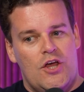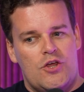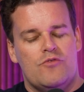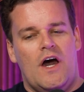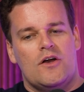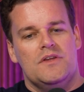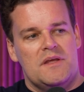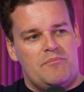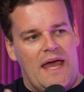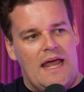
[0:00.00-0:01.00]
You've not
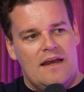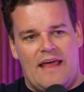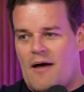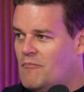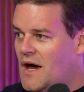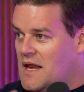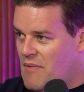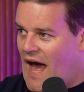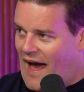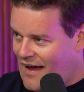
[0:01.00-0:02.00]
only paid that money
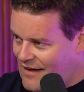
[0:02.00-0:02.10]
back,